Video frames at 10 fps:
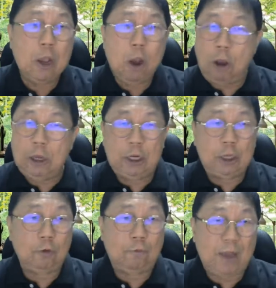All you need
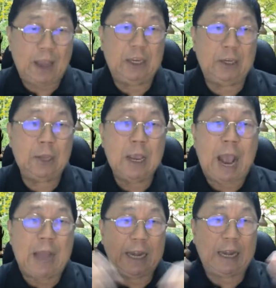to find is
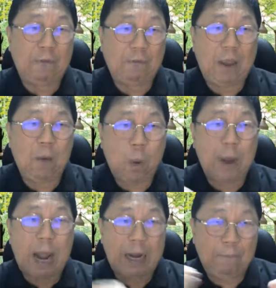identify what
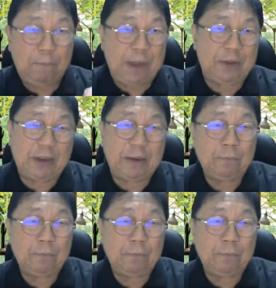are the basic